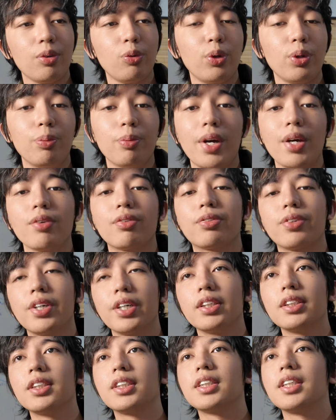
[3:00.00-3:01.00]
with my
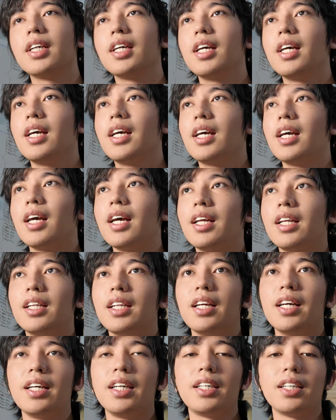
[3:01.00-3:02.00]
friends
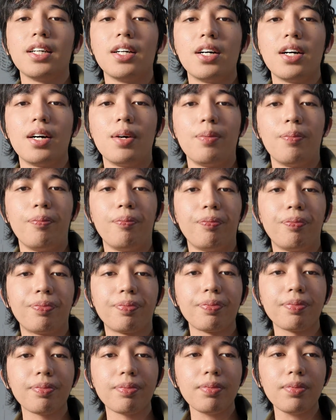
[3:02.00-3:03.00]
and like
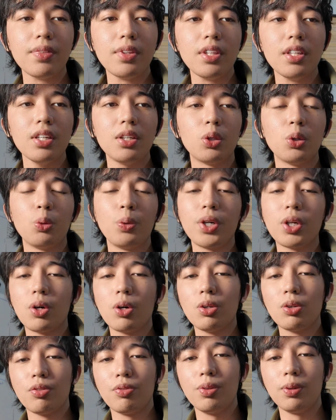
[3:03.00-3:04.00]
doing
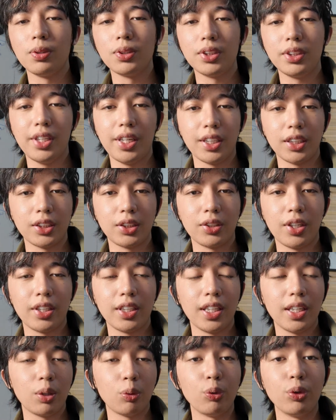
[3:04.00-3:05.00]
all of those things,
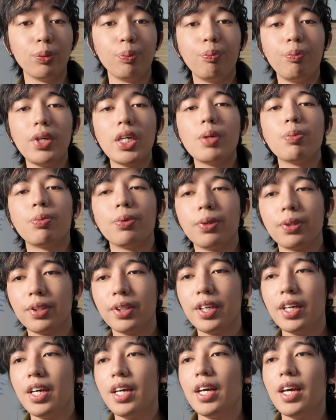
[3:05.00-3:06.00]
right? Like with people.
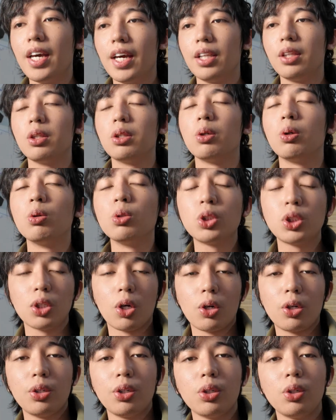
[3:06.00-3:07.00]
And those
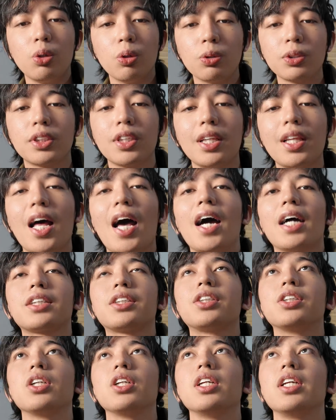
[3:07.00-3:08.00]
are the goals that
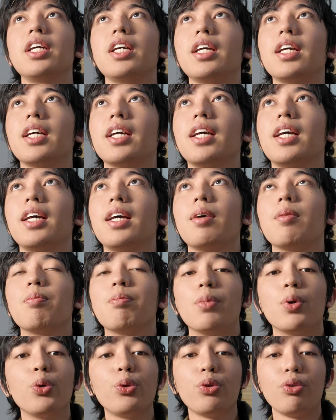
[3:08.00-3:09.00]
actually
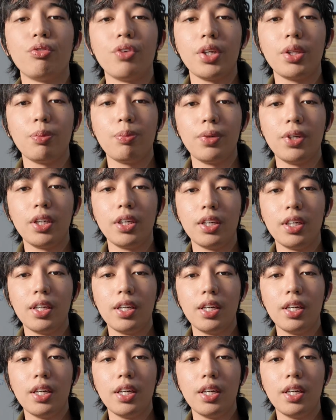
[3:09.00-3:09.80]
motivate me.